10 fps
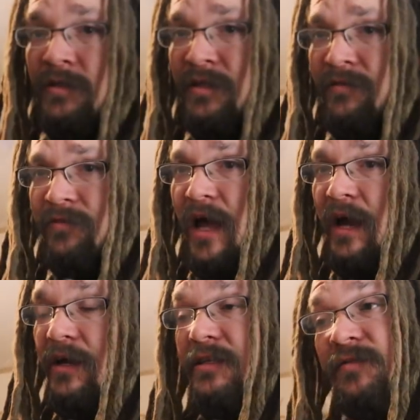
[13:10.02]
to the
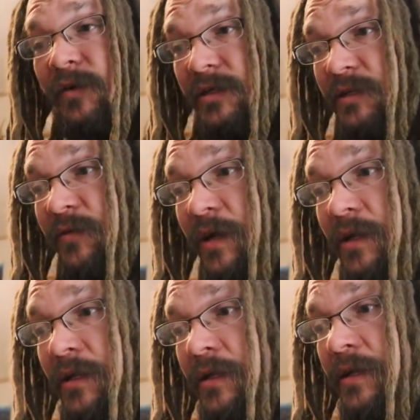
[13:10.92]
flock is first of
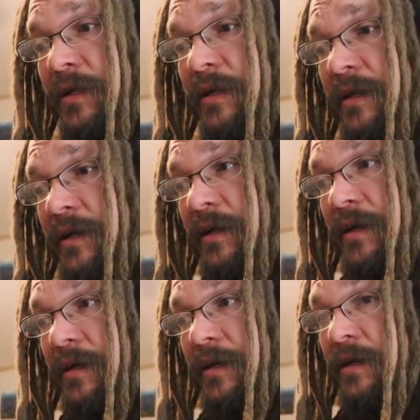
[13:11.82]
all,
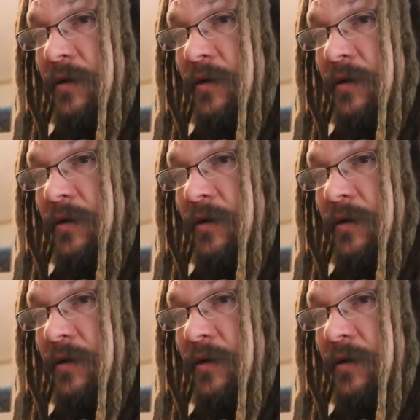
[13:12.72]
uh,